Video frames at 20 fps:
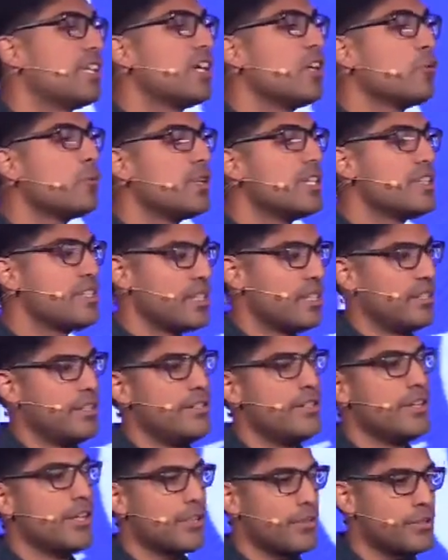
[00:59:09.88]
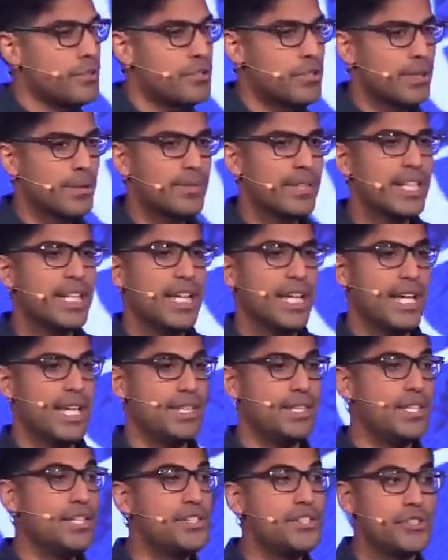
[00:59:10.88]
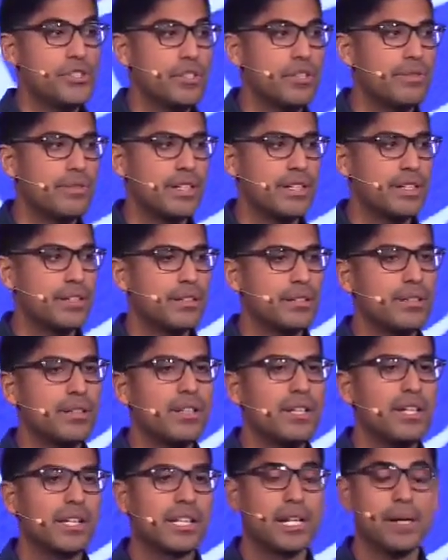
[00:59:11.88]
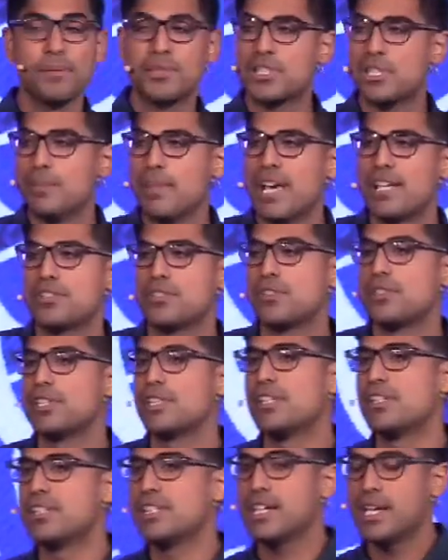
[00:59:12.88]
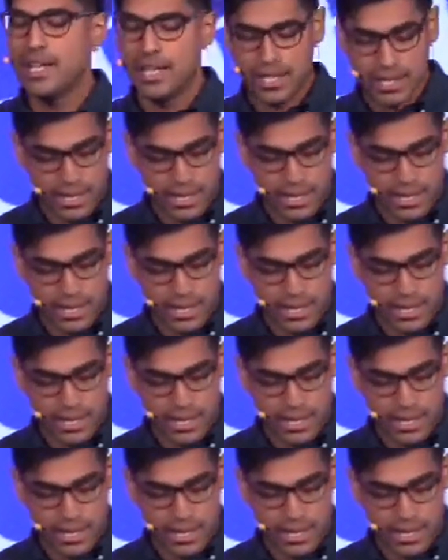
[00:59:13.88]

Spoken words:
but there was another servant. And this servant comes to the master. He says,